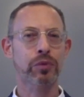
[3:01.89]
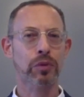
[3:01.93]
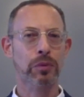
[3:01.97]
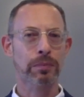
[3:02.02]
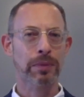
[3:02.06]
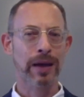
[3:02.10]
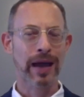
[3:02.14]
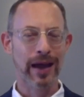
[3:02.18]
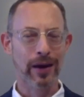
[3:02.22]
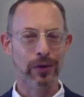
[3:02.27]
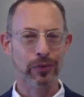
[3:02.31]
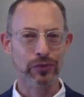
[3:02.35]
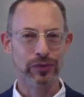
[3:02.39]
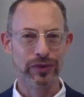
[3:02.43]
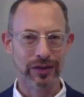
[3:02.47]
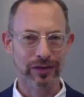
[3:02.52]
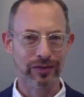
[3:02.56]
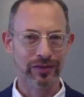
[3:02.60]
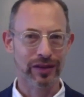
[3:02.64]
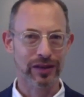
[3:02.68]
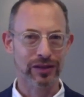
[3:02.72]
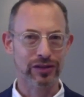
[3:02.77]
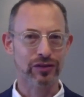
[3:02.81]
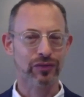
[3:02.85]

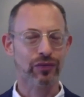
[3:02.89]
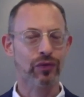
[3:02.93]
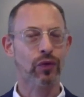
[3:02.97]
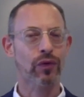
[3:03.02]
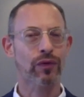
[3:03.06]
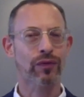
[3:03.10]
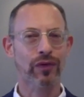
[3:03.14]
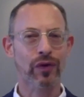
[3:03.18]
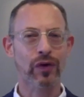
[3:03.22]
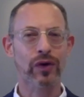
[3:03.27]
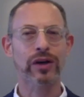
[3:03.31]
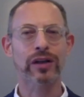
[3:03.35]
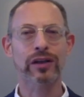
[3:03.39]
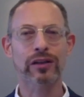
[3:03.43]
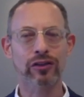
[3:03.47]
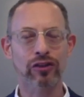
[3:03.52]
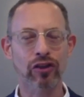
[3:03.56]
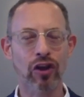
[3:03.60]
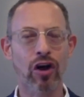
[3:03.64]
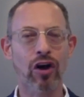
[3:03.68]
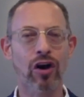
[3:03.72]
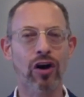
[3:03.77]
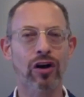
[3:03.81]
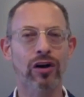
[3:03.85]
propounded this for a very
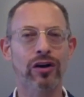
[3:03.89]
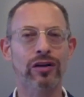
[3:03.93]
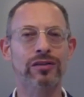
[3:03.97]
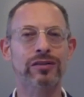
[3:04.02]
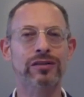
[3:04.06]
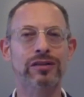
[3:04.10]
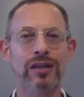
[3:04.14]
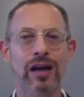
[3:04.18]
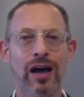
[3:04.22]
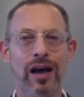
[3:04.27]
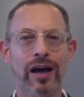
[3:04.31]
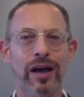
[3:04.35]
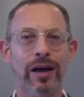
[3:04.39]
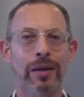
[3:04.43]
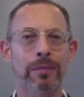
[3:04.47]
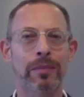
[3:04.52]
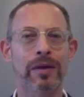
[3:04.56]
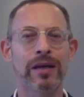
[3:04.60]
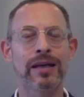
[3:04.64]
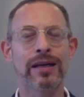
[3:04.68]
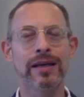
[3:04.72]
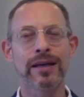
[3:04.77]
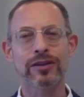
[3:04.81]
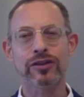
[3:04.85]
long time.
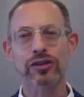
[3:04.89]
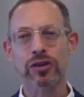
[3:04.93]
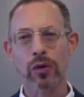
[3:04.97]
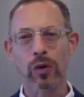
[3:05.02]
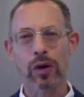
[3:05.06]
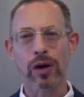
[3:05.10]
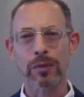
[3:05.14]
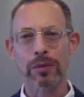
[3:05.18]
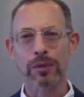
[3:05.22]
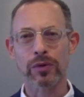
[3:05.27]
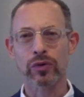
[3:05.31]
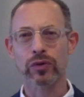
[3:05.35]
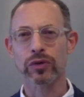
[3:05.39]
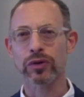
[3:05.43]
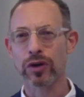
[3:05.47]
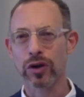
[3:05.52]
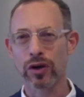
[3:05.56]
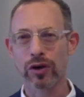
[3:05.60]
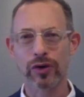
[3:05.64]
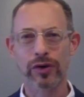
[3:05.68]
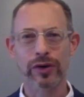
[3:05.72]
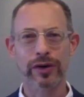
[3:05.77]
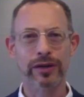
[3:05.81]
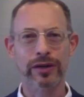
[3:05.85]
So I want to
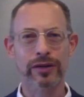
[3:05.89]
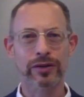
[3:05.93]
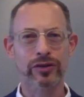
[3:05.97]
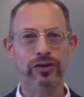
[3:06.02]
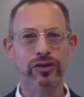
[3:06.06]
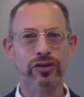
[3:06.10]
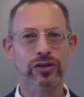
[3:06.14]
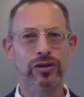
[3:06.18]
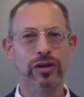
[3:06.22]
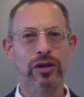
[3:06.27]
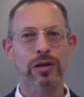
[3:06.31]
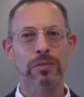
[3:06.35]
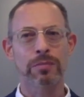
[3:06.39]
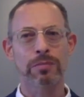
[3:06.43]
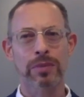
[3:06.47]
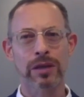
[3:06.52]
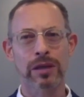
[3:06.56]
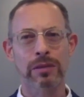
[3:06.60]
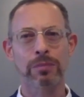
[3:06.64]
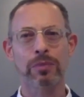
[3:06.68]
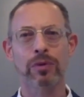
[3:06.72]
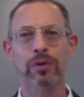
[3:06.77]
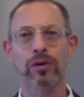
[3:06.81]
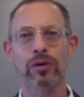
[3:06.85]
encourage
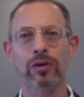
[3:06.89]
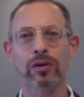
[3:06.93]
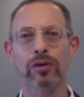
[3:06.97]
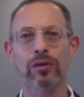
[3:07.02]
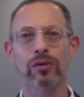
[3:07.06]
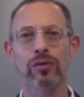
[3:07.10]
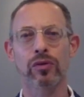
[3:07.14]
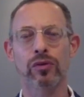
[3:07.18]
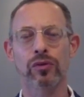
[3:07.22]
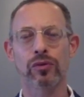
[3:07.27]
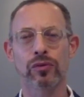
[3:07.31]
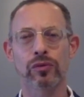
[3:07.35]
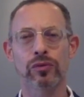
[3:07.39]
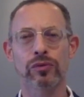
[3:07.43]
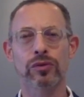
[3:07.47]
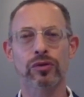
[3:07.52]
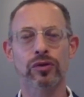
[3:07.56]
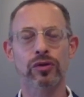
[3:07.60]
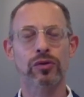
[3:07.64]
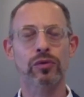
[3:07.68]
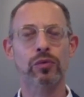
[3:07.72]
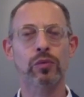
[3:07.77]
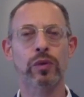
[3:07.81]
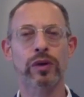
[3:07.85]
people who
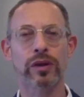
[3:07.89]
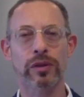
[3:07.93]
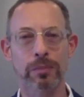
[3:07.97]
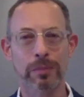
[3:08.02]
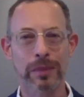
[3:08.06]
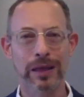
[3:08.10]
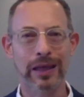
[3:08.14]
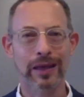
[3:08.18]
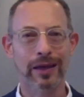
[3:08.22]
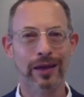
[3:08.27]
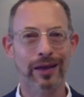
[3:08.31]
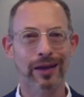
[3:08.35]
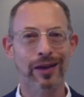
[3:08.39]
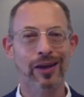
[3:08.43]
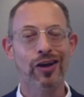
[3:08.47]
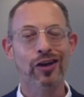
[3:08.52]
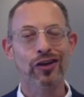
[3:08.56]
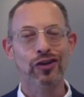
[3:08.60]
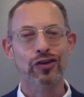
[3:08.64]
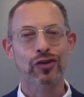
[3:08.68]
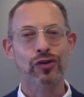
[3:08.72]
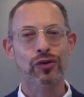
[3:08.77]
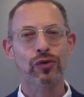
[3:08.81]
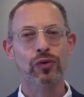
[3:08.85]
learn with me
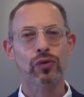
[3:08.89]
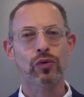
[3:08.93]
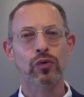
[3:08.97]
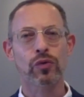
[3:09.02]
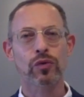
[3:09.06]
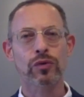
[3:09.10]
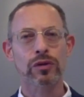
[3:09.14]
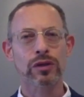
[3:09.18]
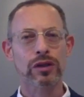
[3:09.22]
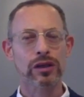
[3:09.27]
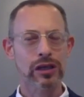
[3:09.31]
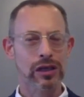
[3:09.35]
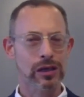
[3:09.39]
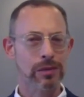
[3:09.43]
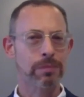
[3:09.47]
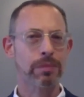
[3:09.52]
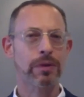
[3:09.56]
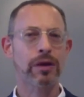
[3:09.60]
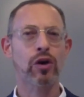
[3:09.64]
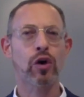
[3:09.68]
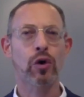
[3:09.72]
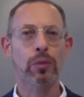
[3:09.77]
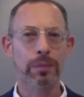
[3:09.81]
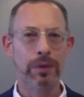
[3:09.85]
to keep
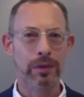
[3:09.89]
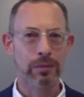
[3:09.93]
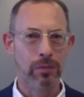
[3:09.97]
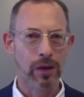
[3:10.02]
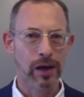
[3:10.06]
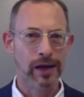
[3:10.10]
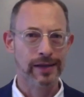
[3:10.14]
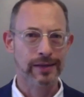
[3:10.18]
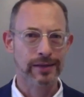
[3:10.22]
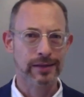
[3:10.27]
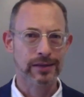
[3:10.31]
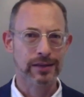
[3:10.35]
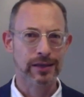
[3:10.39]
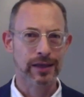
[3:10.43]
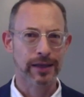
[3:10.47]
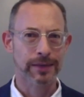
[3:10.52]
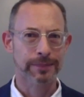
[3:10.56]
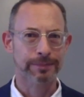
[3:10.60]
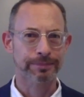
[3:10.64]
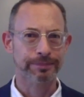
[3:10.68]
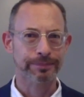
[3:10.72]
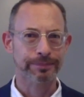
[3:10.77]
an open mindset.